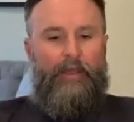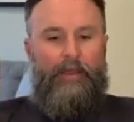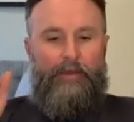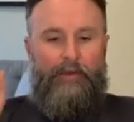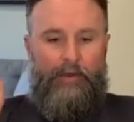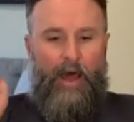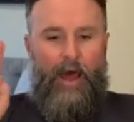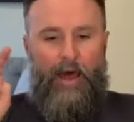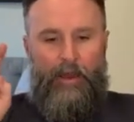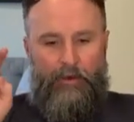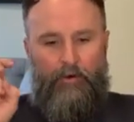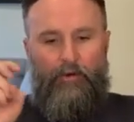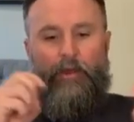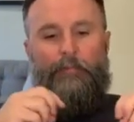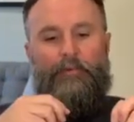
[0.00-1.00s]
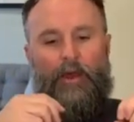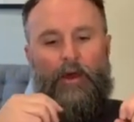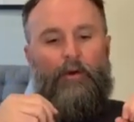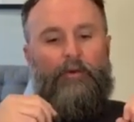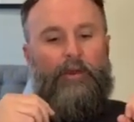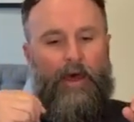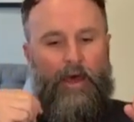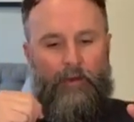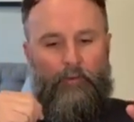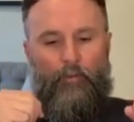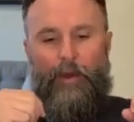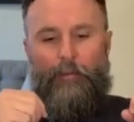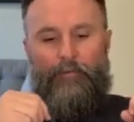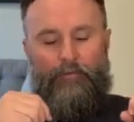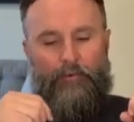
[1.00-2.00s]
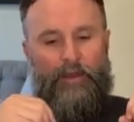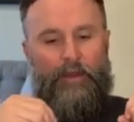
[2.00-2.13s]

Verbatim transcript: non crypto, non Web3,